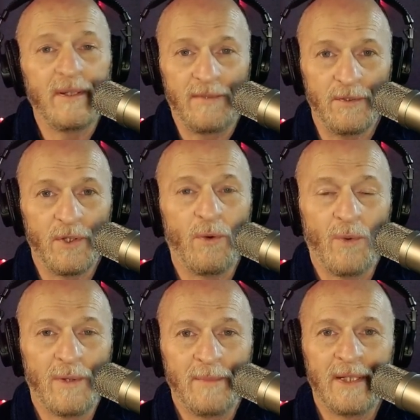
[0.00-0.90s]
If you don't
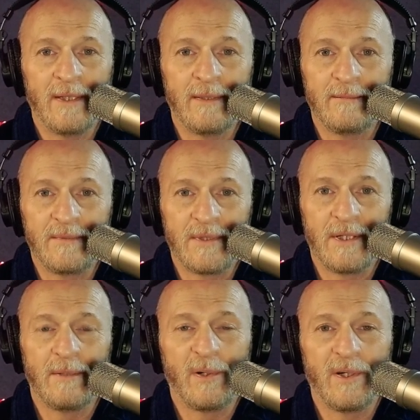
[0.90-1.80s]
want me to
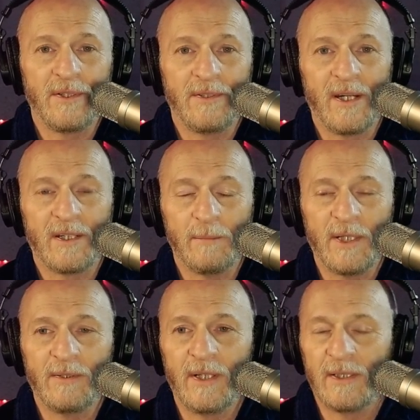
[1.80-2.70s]
tear apart your
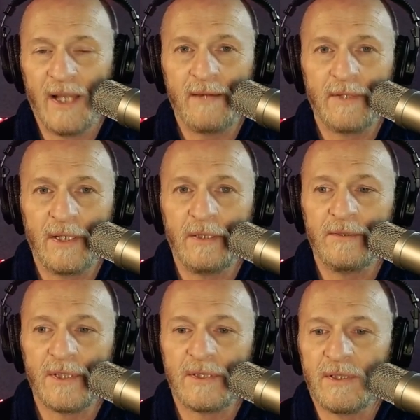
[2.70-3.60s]
documentary and laugh at
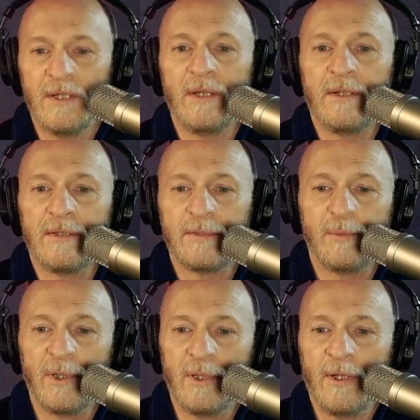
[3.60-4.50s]
you, just
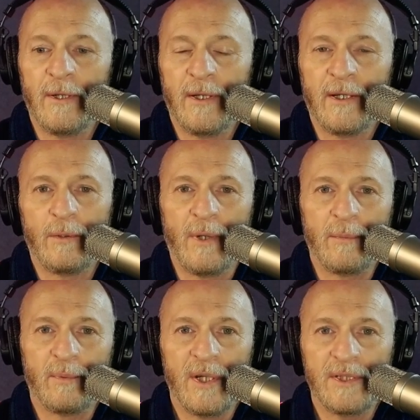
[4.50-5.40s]
put in
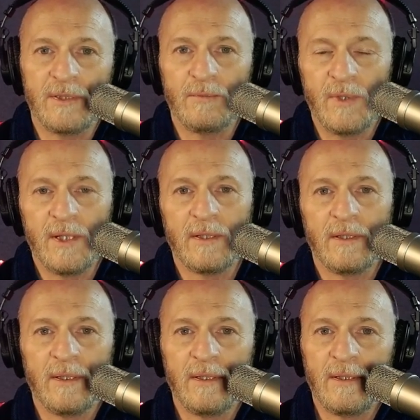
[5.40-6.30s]
cooperation with
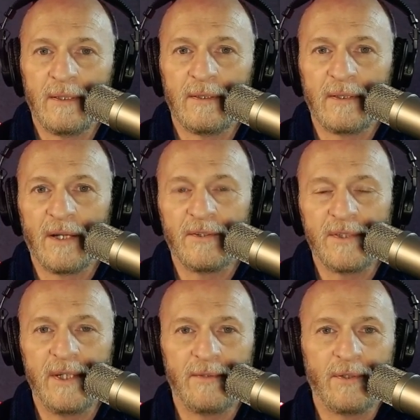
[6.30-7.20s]
Dr.
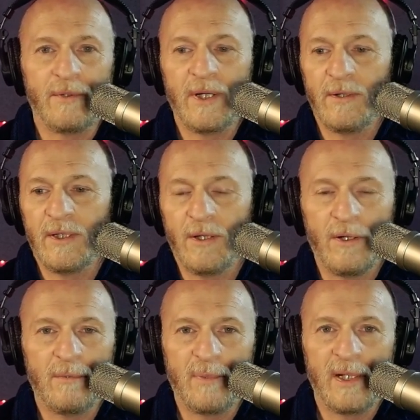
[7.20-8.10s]
Stephen Greer in the
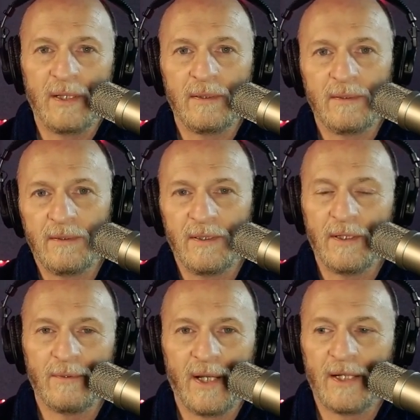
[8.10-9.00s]
opening,
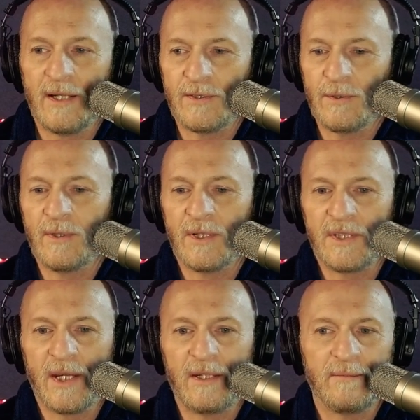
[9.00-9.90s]
like or
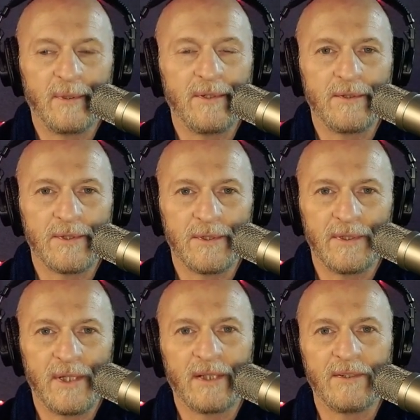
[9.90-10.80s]
executive producer
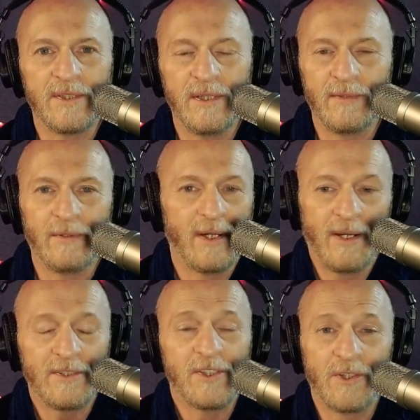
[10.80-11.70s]
Dr. Stephen Greer,
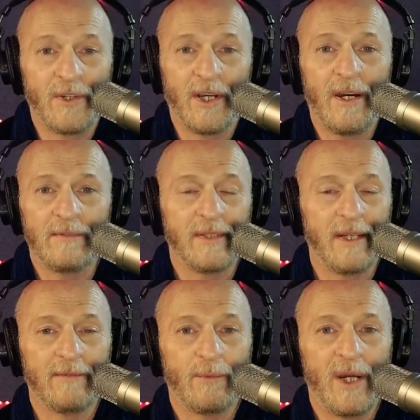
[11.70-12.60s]
and I'll just turn it off and
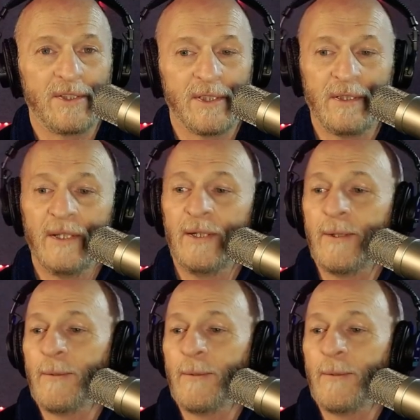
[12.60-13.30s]
never watch it.